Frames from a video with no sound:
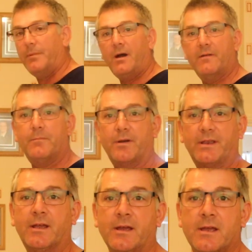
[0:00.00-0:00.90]
part of my
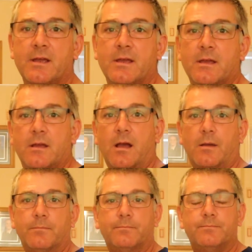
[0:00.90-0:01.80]

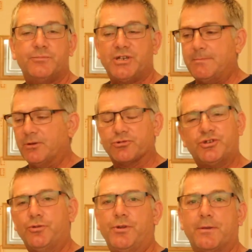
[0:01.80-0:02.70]
cheap little
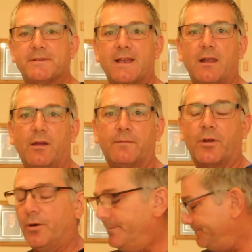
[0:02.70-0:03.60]
studio set that I've
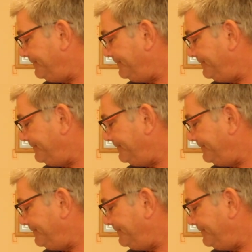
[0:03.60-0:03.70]
got.